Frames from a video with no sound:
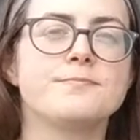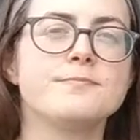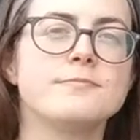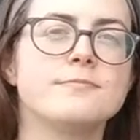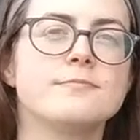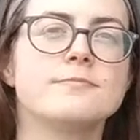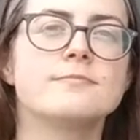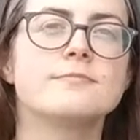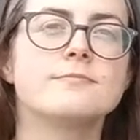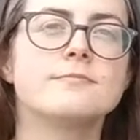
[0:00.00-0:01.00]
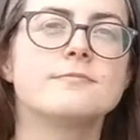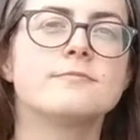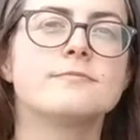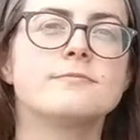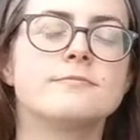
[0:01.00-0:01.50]

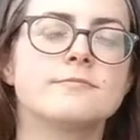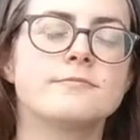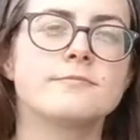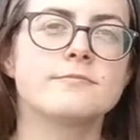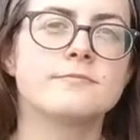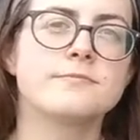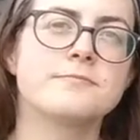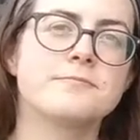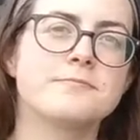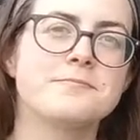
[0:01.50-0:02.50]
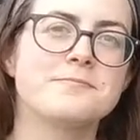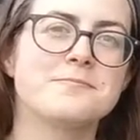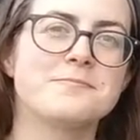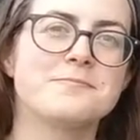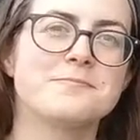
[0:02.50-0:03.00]

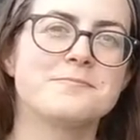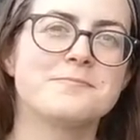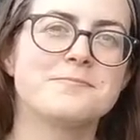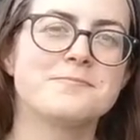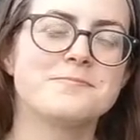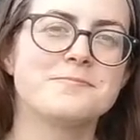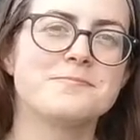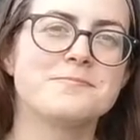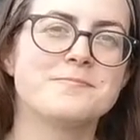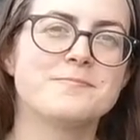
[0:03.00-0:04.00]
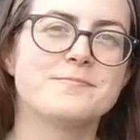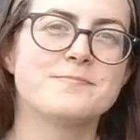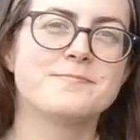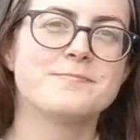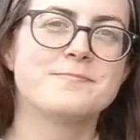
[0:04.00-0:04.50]

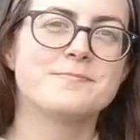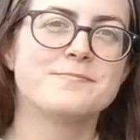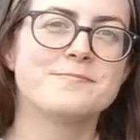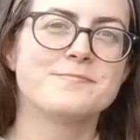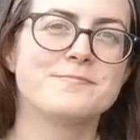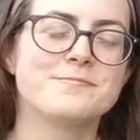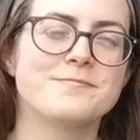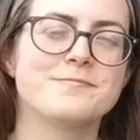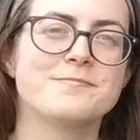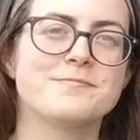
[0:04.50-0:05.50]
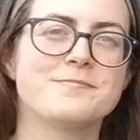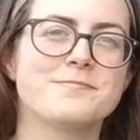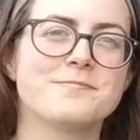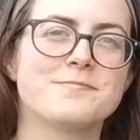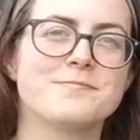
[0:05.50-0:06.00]

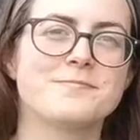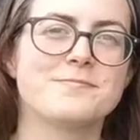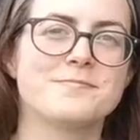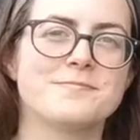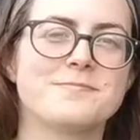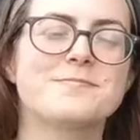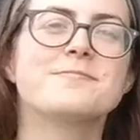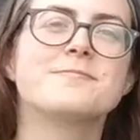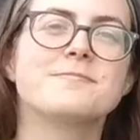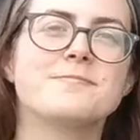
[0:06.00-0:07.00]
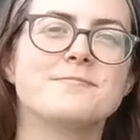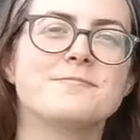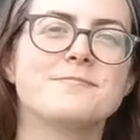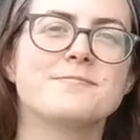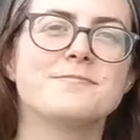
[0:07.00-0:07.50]

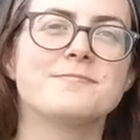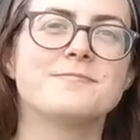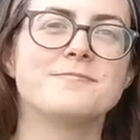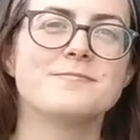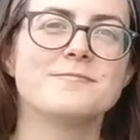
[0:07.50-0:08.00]
This person isn't speaking.